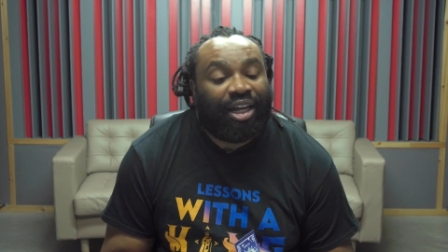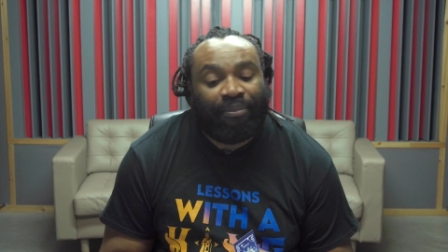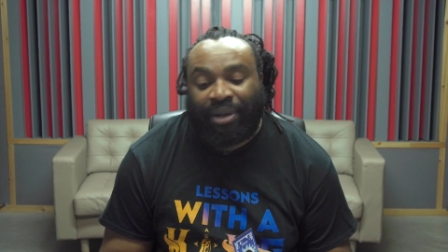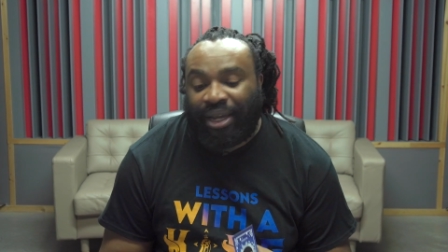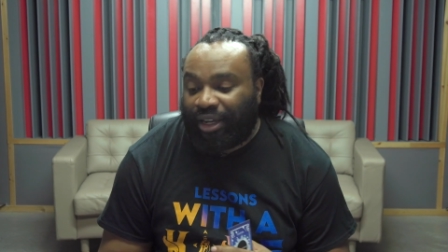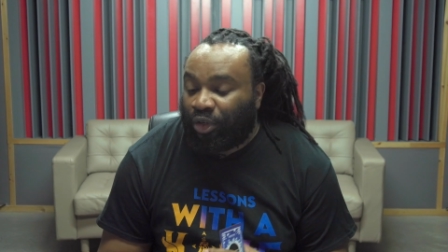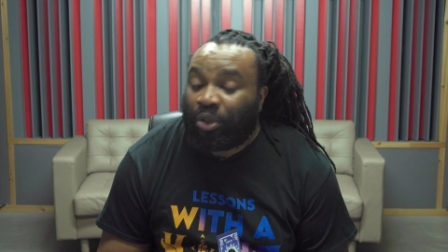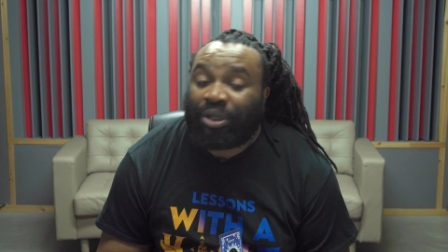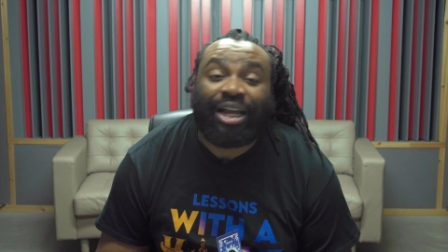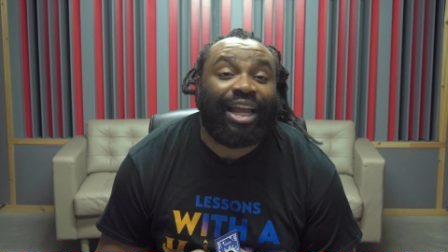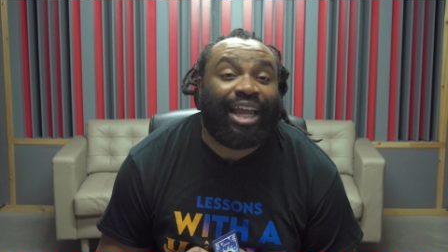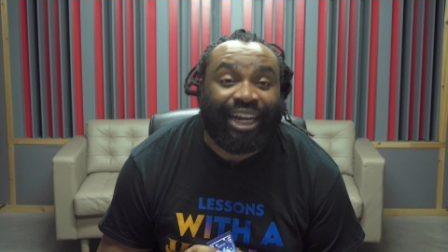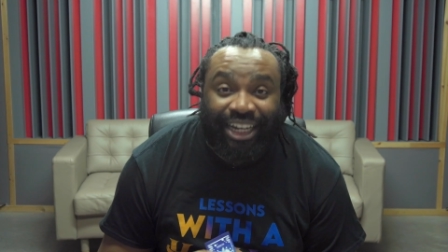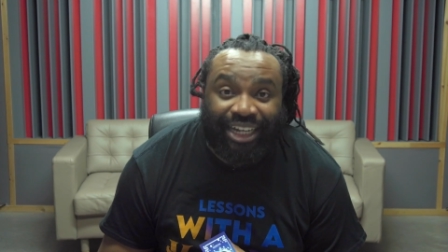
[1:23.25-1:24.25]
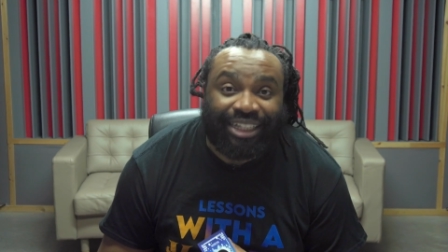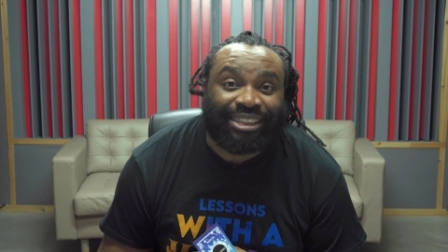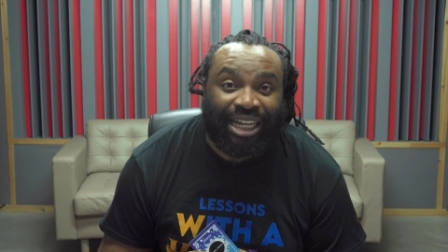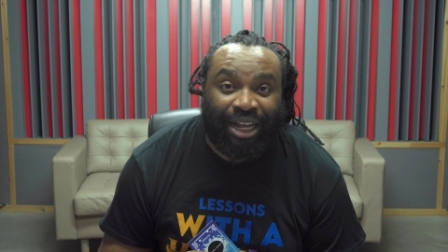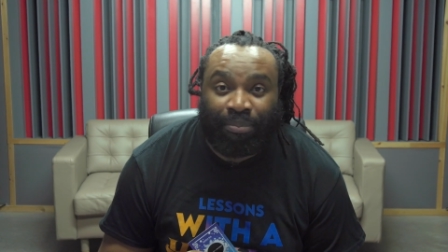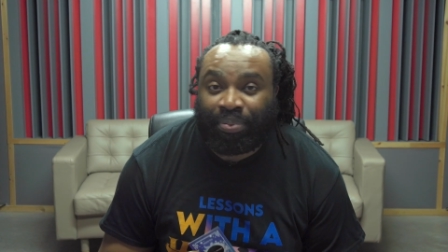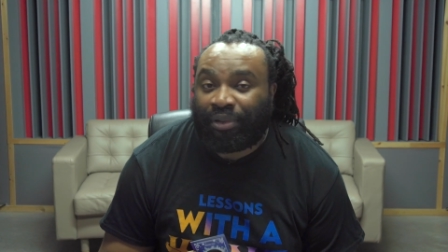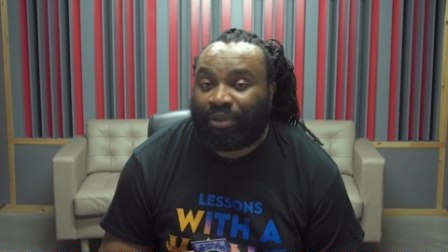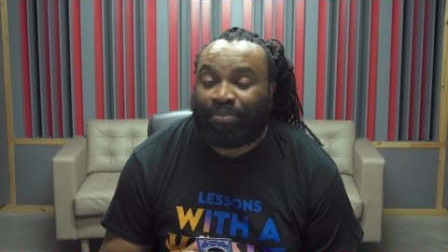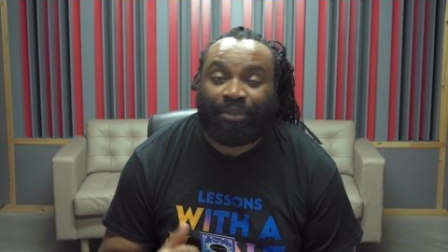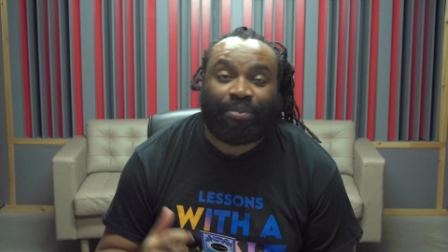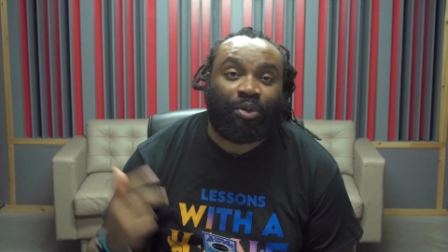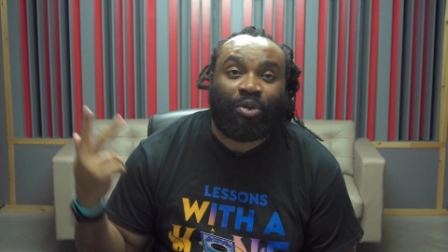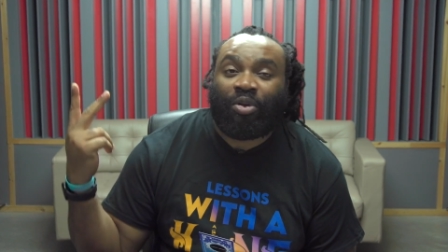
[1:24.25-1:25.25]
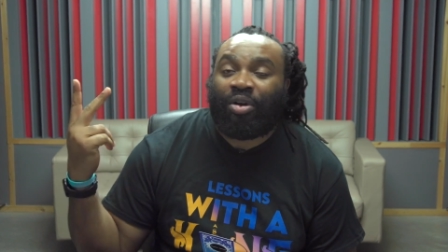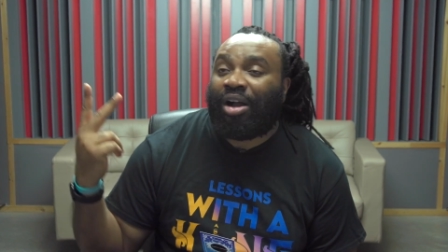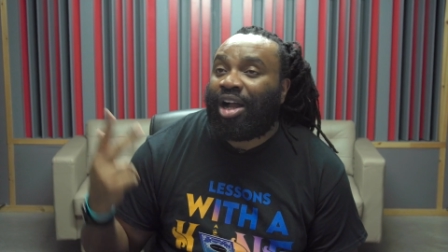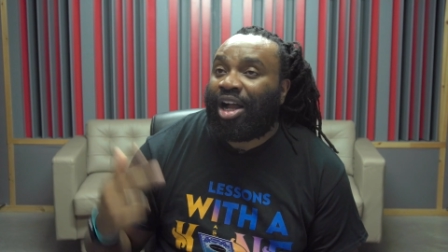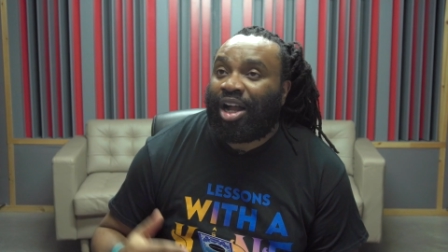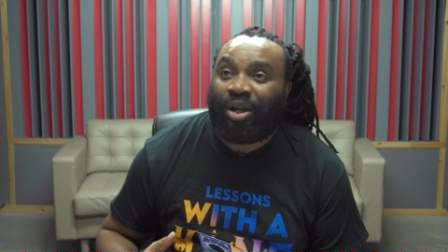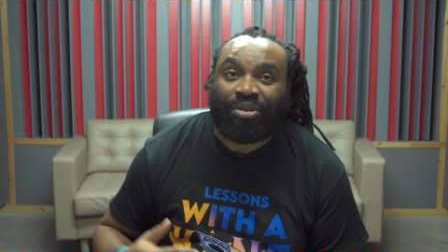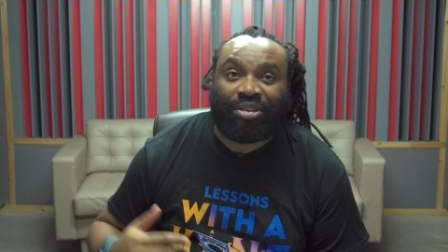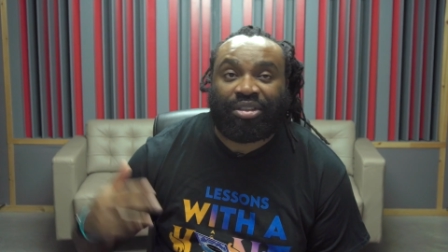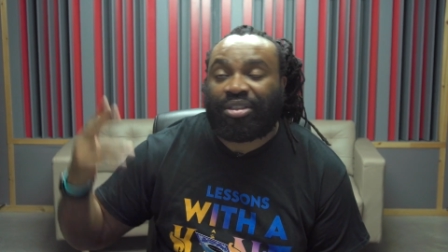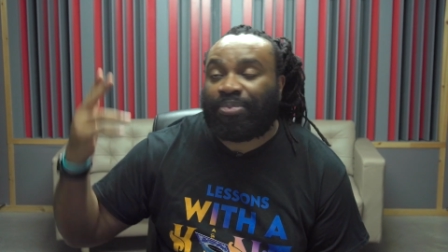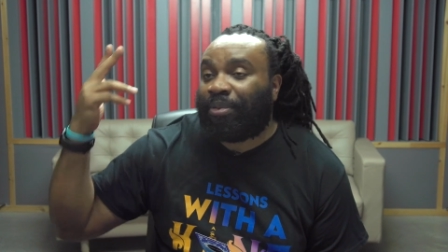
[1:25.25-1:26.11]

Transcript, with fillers: man, look at any example. People will go out,